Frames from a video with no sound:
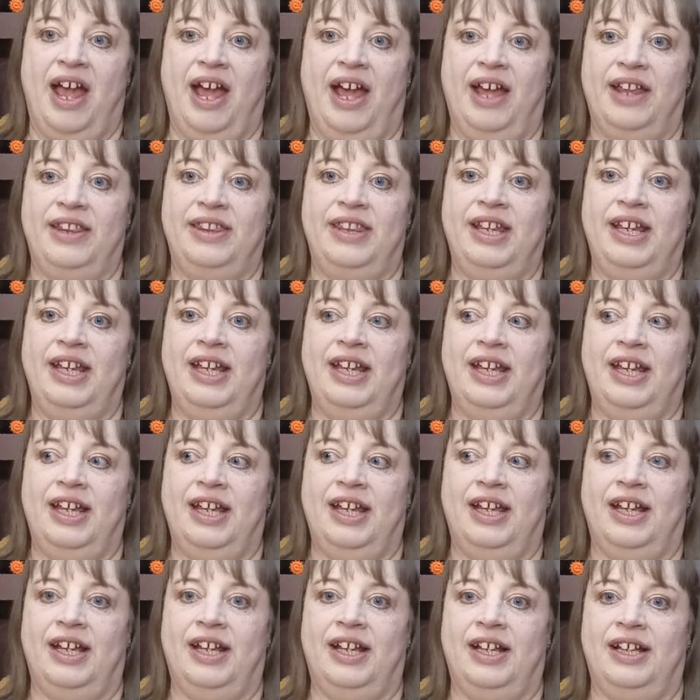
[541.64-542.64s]
And
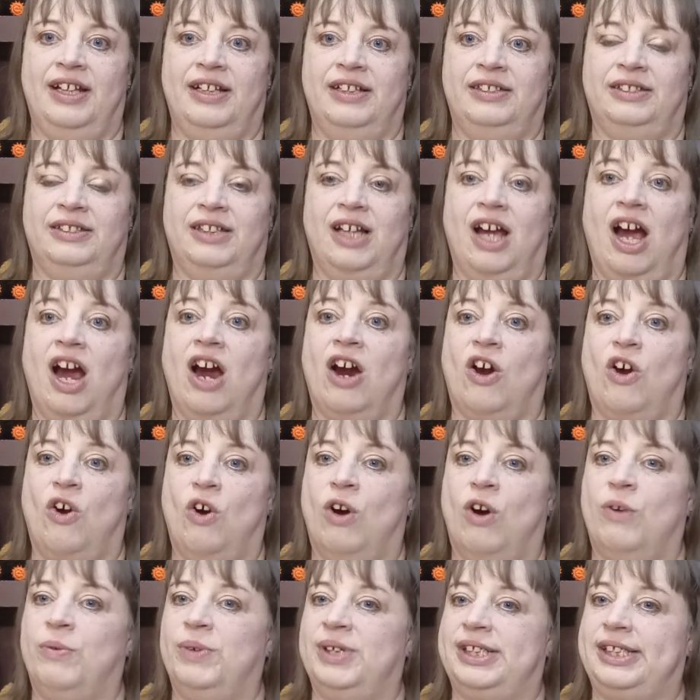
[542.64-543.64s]
then our
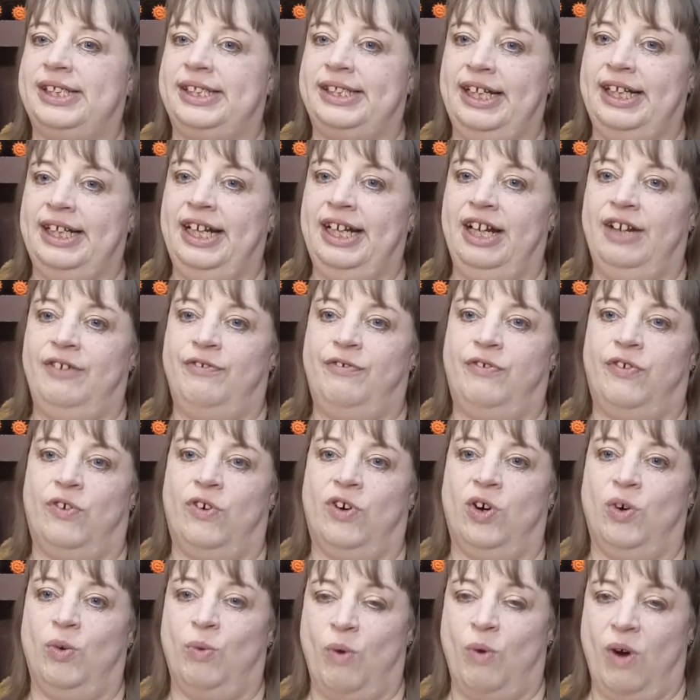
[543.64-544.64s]
car was sitting
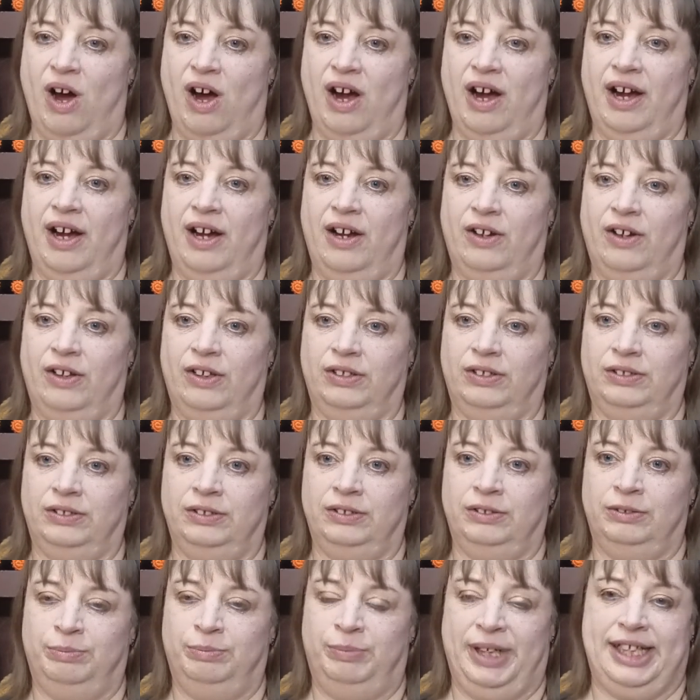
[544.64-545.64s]
for a while
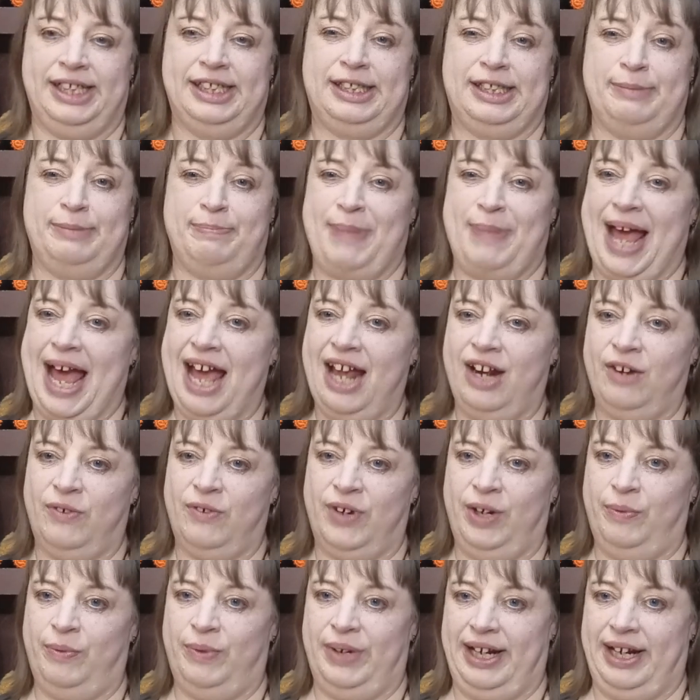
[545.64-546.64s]
because the
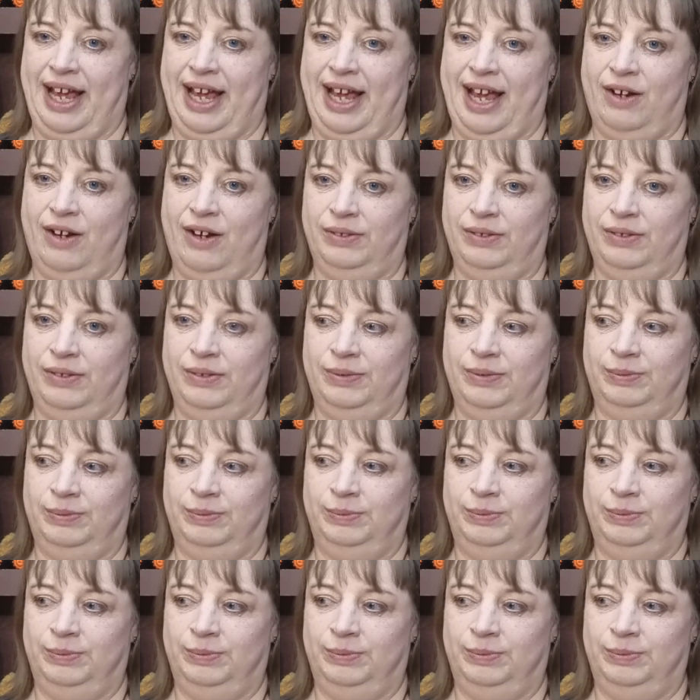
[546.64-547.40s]
battery went out.